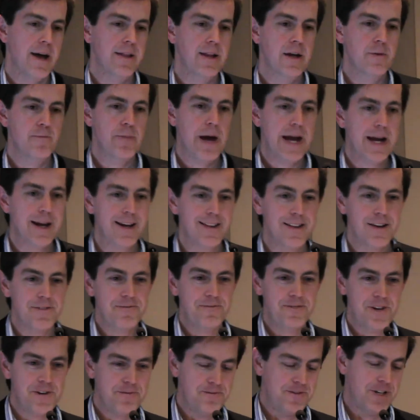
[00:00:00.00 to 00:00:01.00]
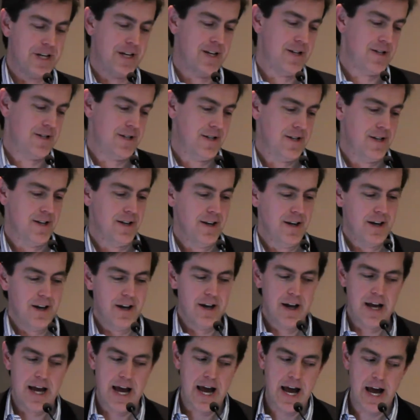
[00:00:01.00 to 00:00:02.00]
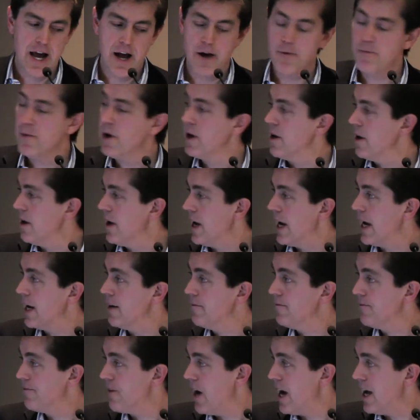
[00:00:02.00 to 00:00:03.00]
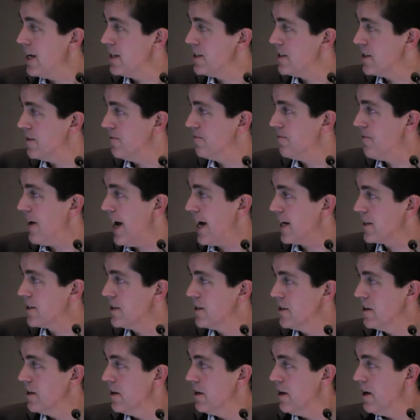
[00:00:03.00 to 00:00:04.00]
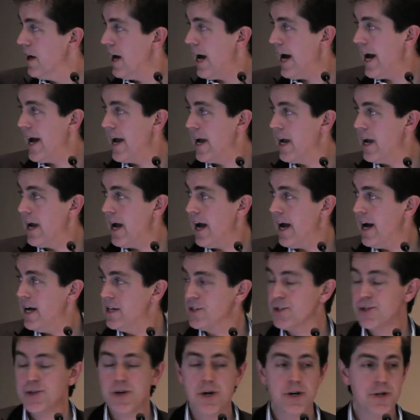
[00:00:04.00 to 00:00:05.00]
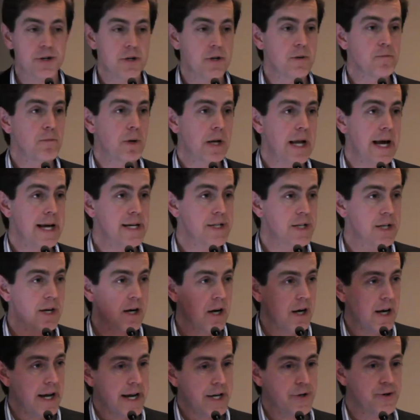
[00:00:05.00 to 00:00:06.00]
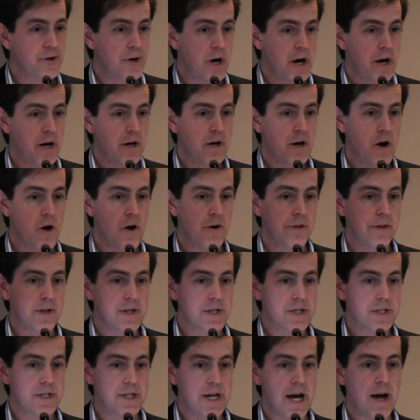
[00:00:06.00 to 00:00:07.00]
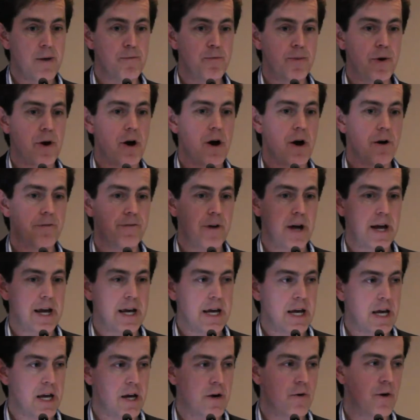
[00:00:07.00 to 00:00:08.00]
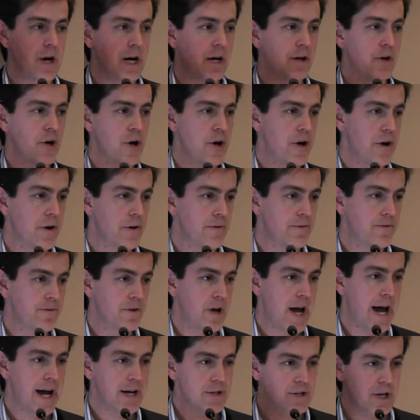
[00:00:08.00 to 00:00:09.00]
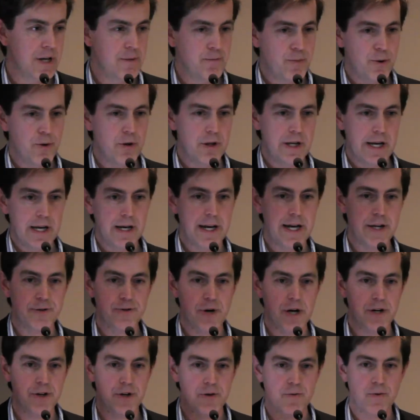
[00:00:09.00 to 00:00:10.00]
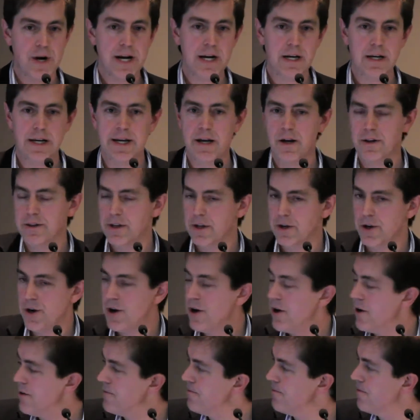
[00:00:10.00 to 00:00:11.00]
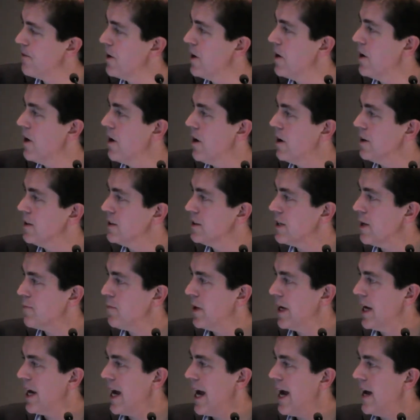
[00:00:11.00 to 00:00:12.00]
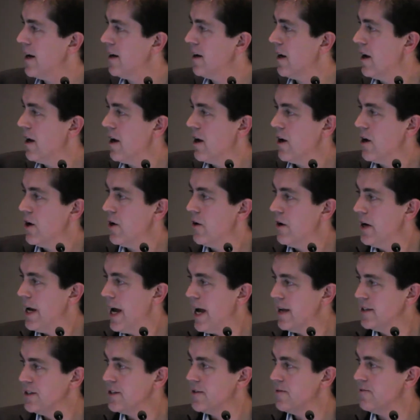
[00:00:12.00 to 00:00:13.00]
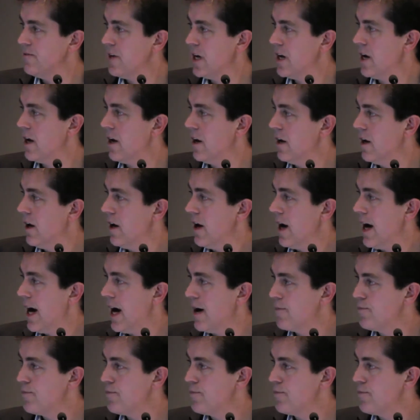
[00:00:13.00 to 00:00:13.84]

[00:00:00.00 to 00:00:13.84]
And then back in the 50s, in France, in fact, a surgeon placed an electrode on the stump of a hearing nerve. Actually put the electrode directly on the nerve on somebody who had had severe